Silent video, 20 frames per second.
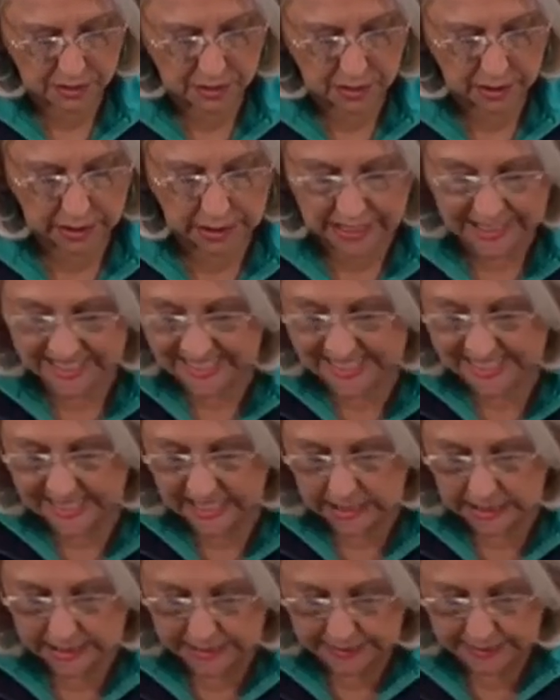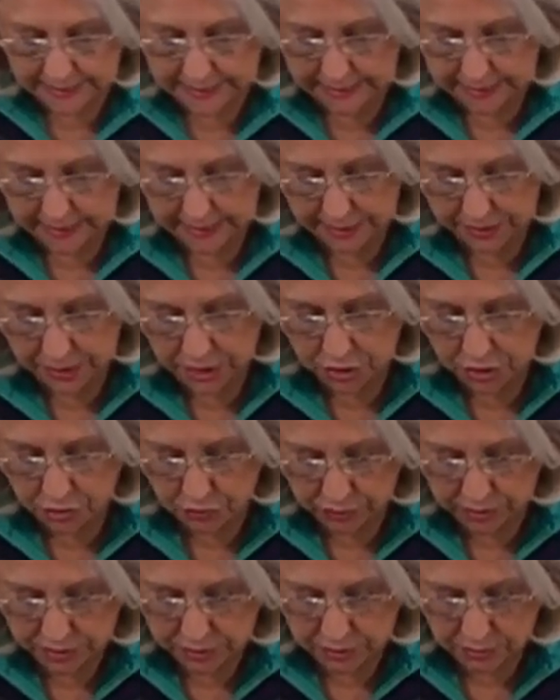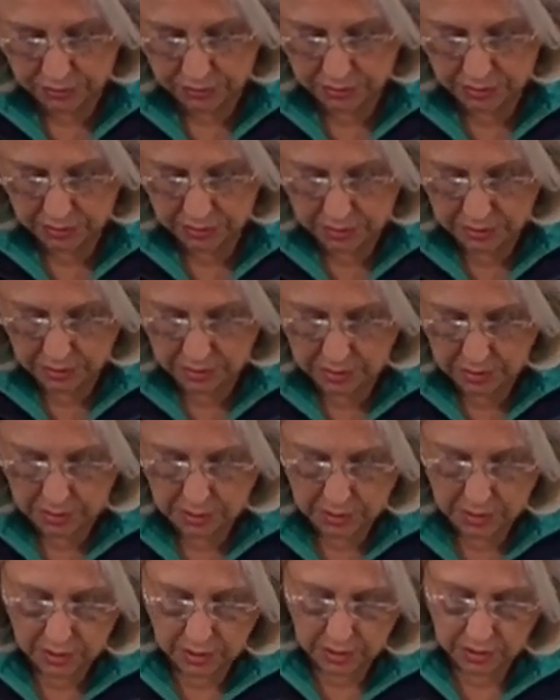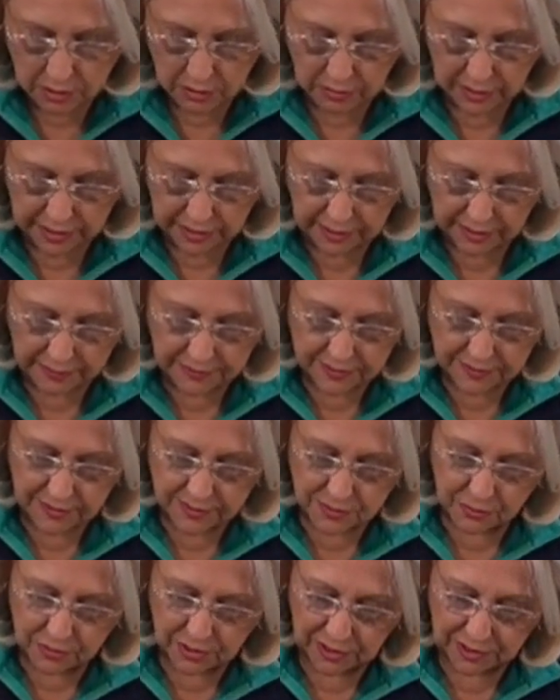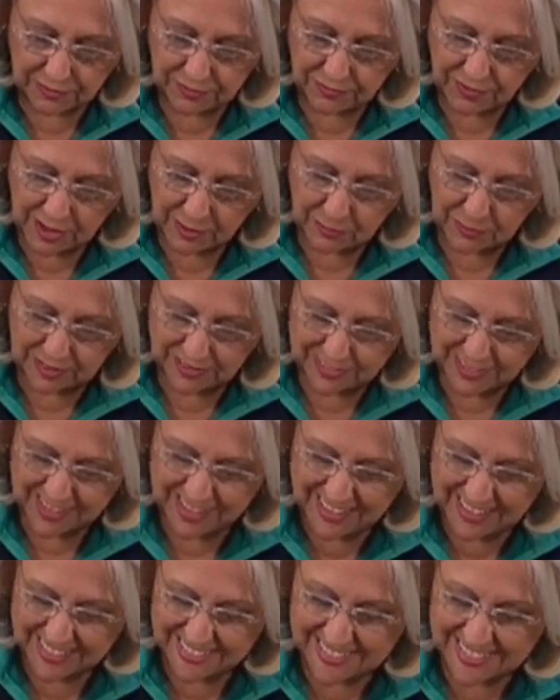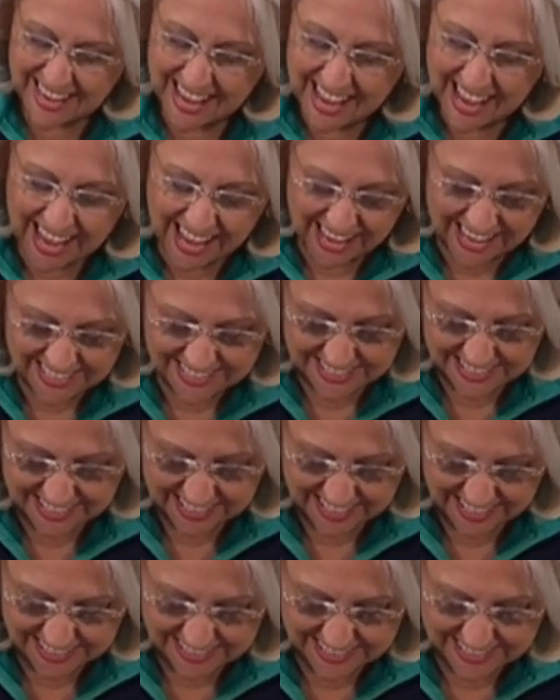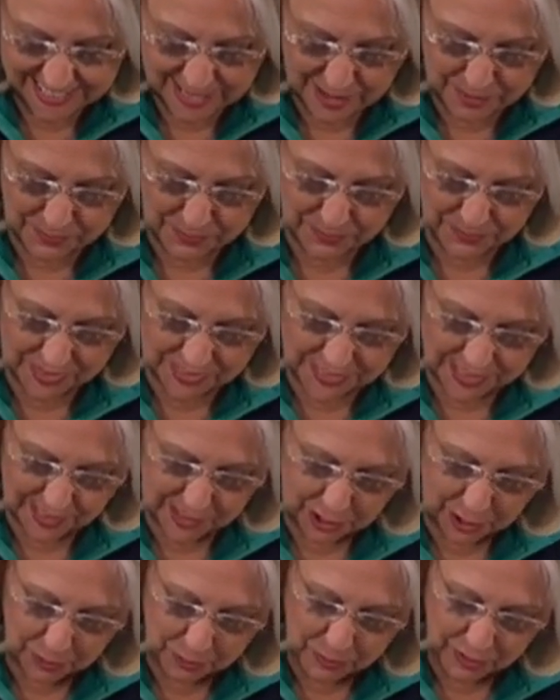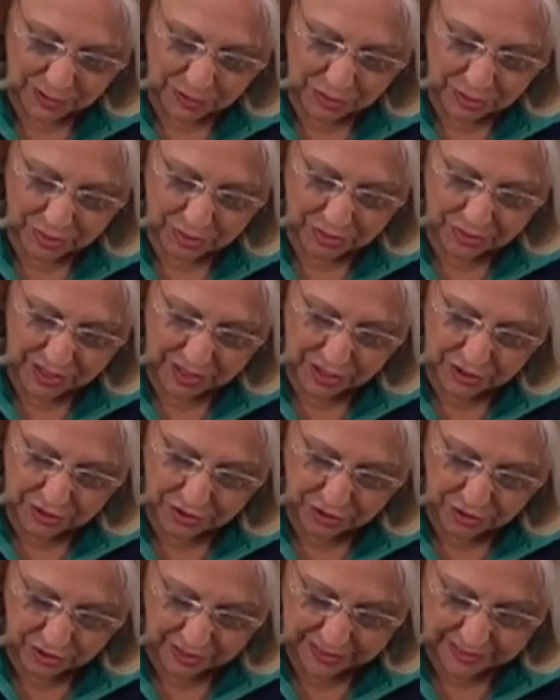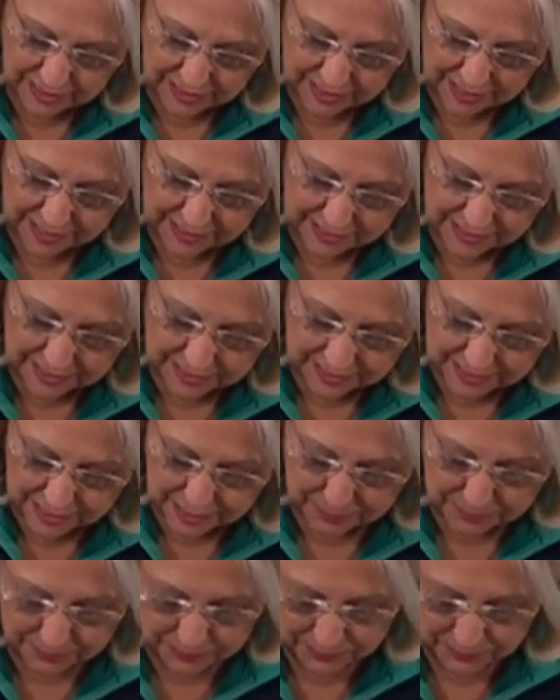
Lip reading: consistency to drizzle. All right, and this is really fun because it's a little bit thinner in the